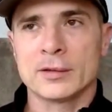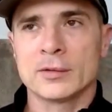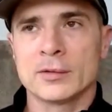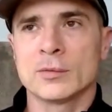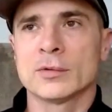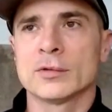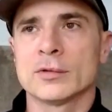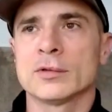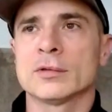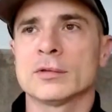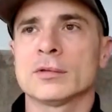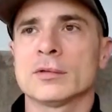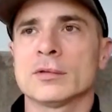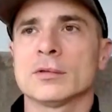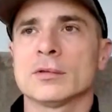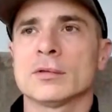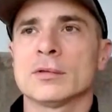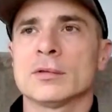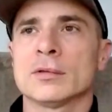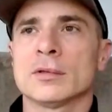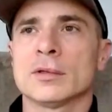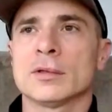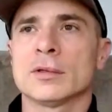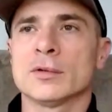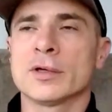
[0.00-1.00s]
Yeah, well,
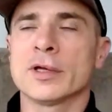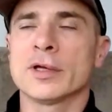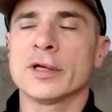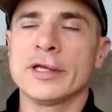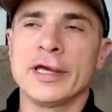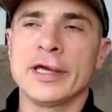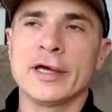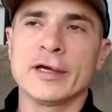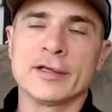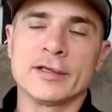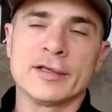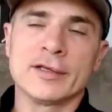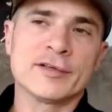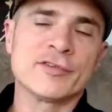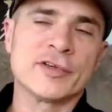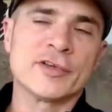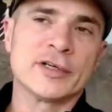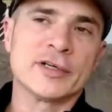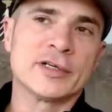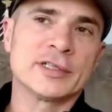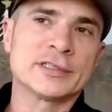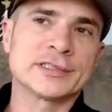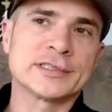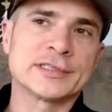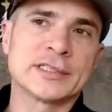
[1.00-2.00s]
okay, yeah,
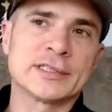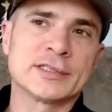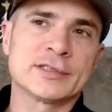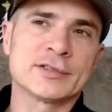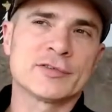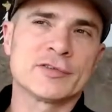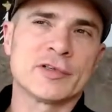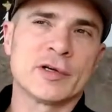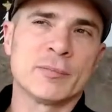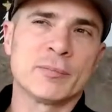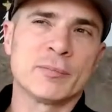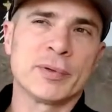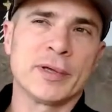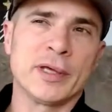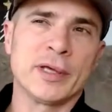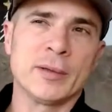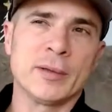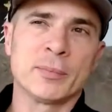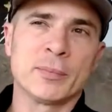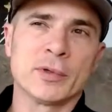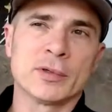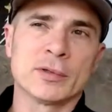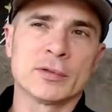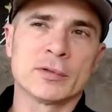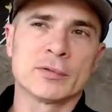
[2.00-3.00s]
and that's interesting.
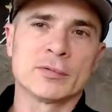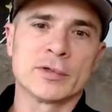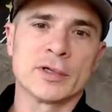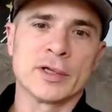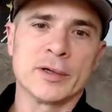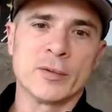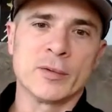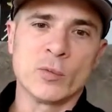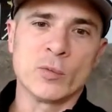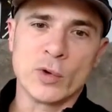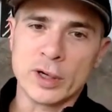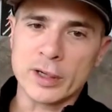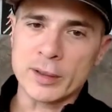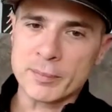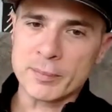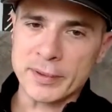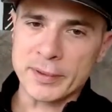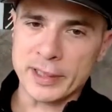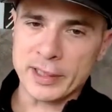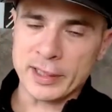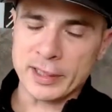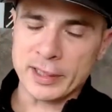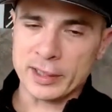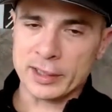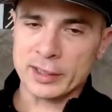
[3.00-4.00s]
Some people really
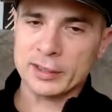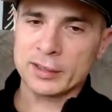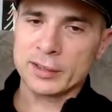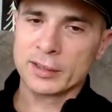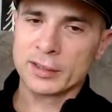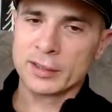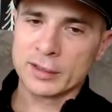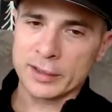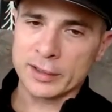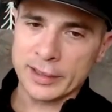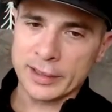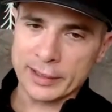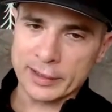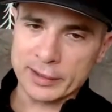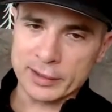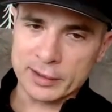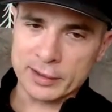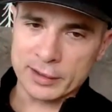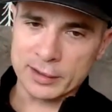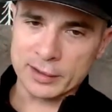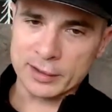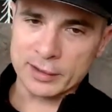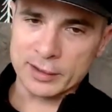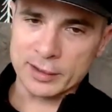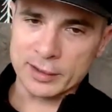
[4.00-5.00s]
want to be
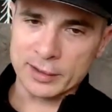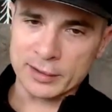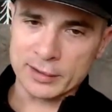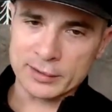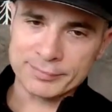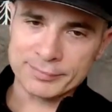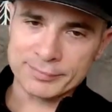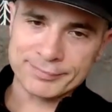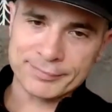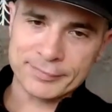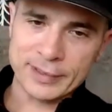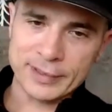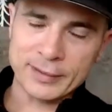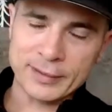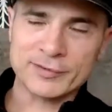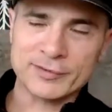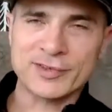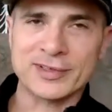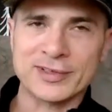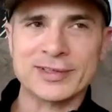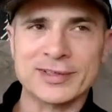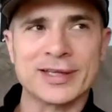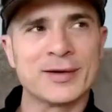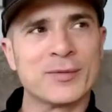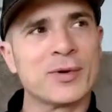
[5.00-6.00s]
like
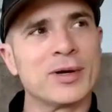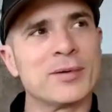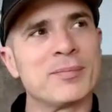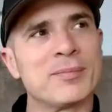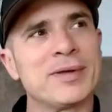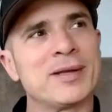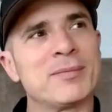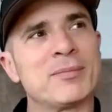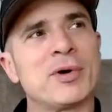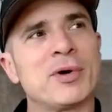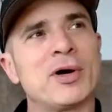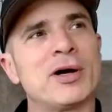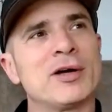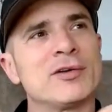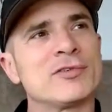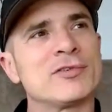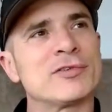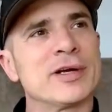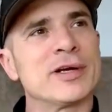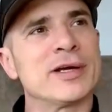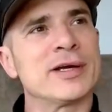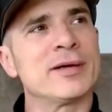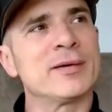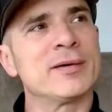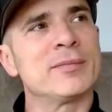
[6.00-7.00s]
that's not that they want to be the
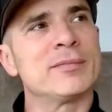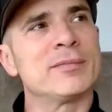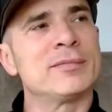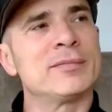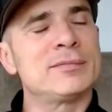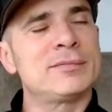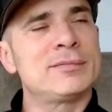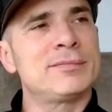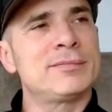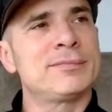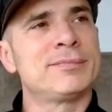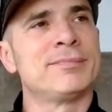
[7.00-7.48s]
boss, right?